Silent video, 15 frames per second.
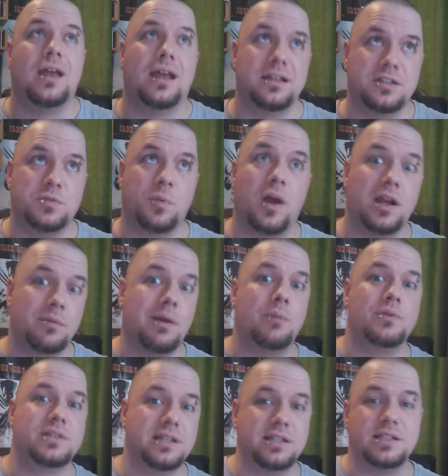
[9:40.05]
and Spider-Man
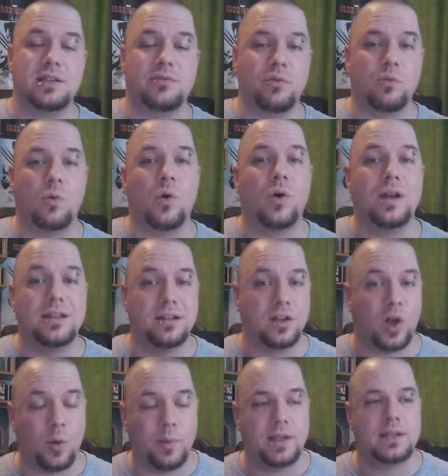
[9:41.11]
was in Civil War in the
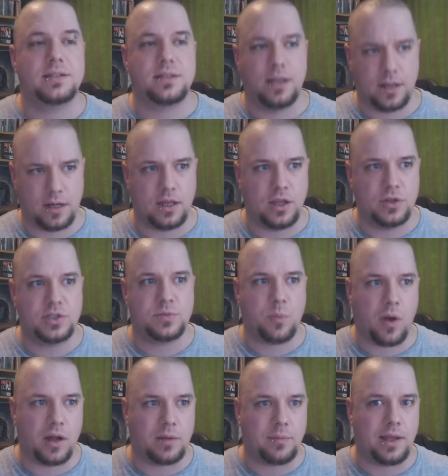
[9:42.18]
comics, they're going to use
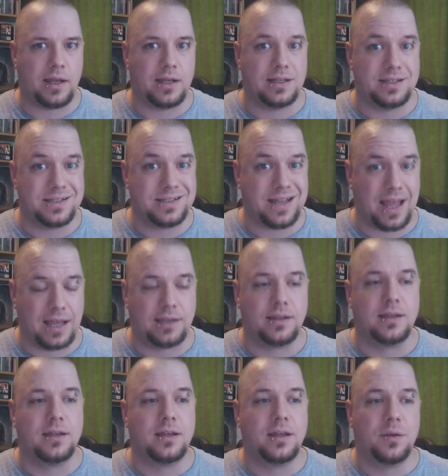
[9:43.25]
Spider-Man instead.
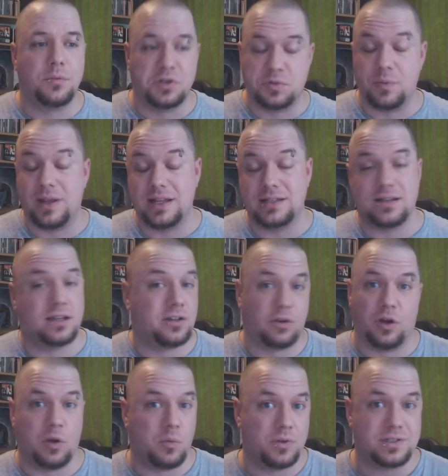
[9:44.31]
Which means I don't
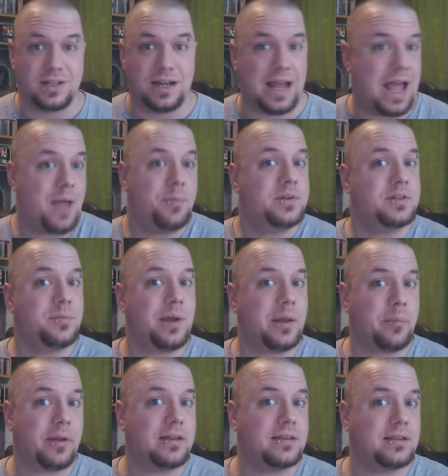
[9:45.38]
know what's going to happen to Black
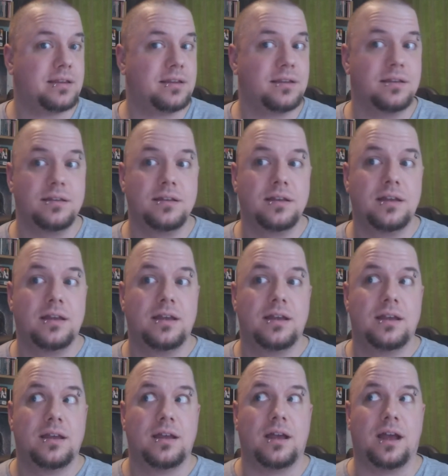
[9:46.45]
Panther.
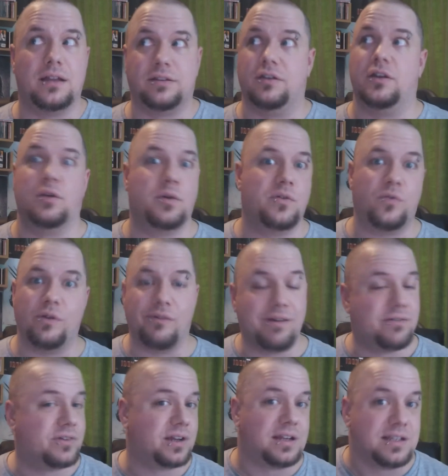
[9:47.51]
I don't know if we're
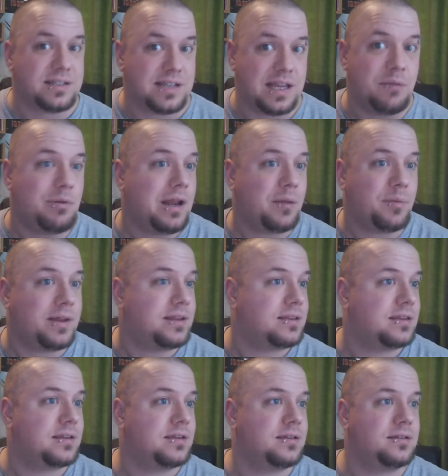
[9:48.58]
ever going to see Black
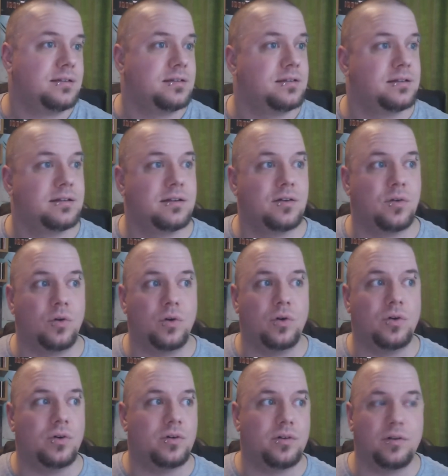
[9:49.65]
Panther,
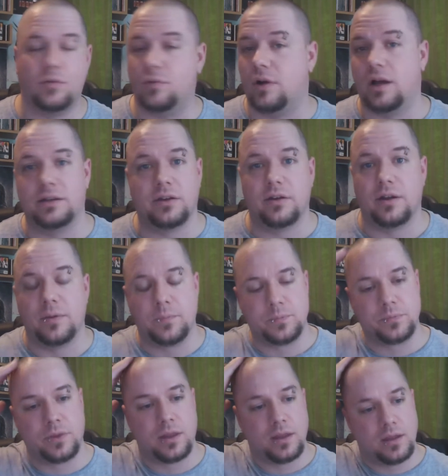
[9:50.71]
or what, I don't know.
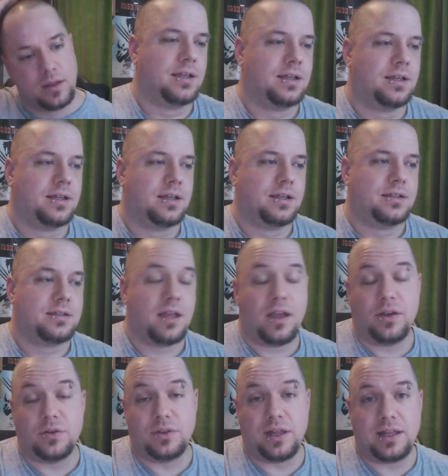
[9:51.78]

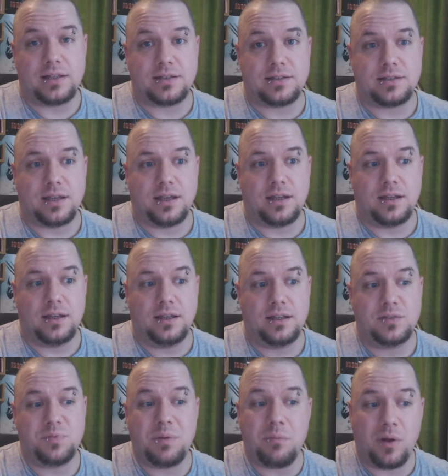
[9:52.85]
So that's
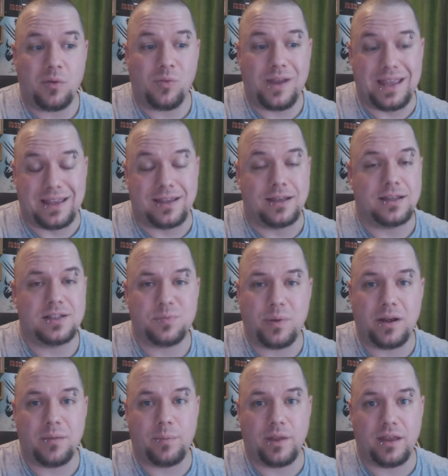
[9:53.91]
been my week. It's
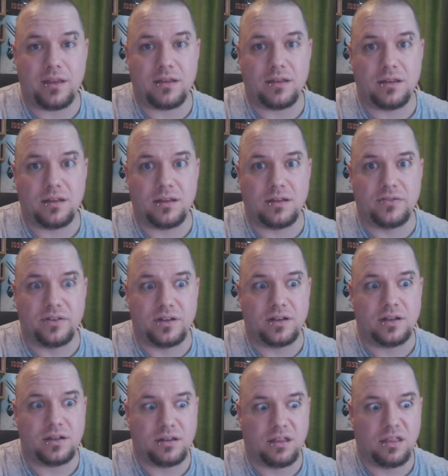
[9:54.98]
been a bit of the